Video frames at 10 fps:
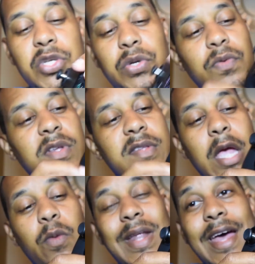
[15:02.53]
2, this
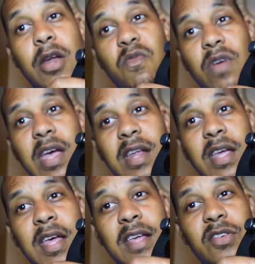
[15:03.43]
thing will light up red,
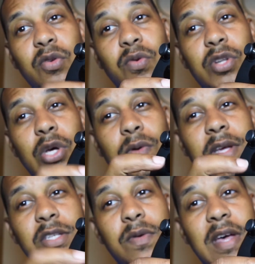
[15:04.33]
so you'll know
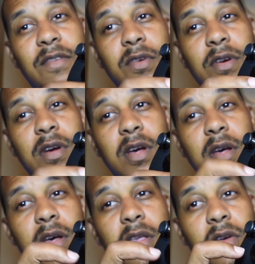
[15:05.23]
that you have your
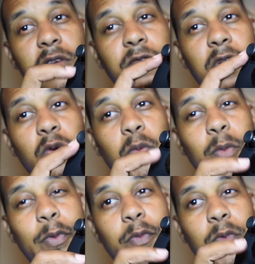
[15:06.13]

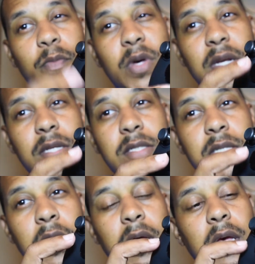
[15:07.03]
configurable
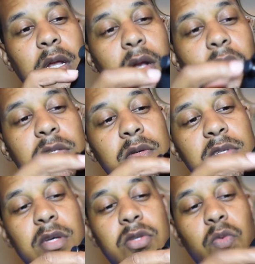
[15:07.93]
buttons, and it also
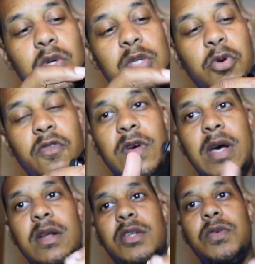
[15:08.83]
tells you which
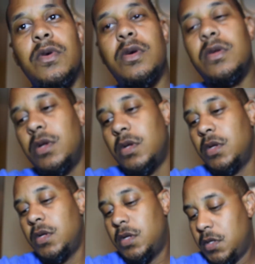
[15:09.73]
profile that you're on.
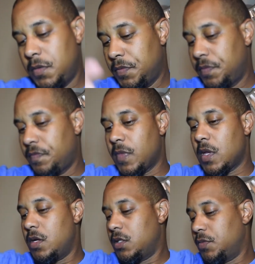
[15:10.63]

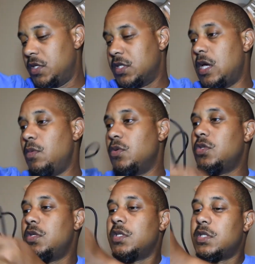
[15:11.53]
Let's put this cable
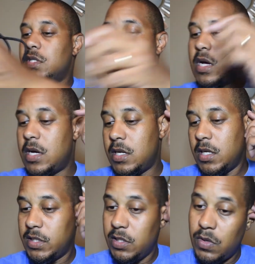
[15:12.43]
to the side.
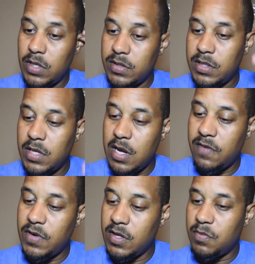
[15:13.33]
Let's see what else you
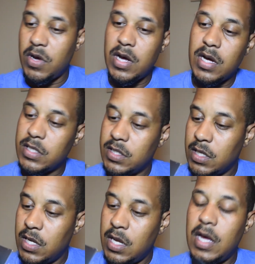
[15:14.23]
have in this box.
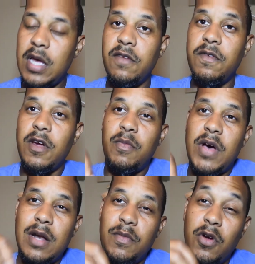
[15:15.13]
At the very
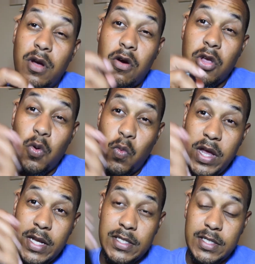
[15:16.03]
bottom are your
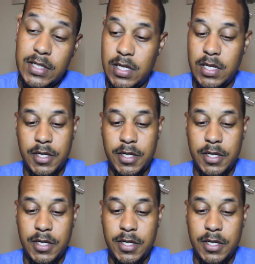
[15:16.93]
weights.